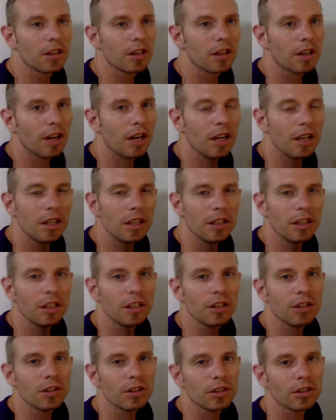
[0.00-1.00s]

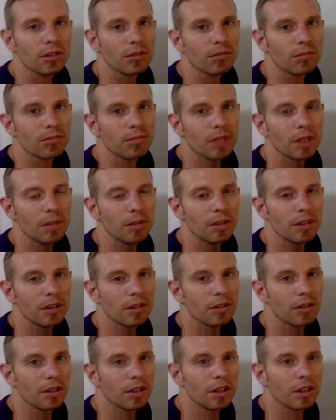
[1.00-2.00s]
hiking, or maybe
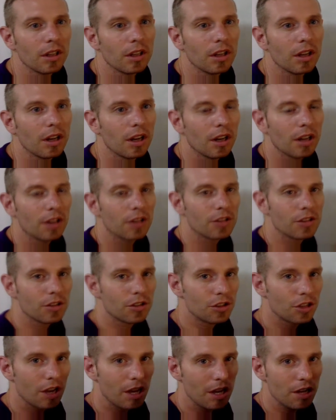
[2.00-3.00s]
there's a
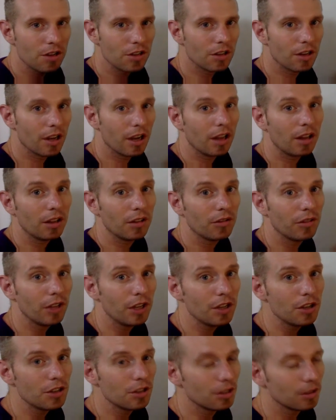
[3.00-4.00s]
change in
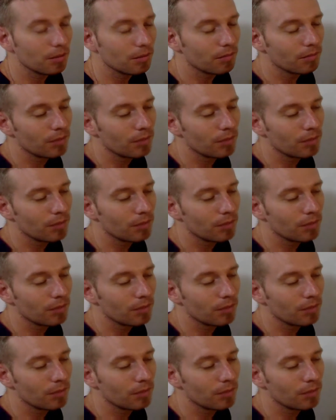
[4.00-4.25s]
elevation.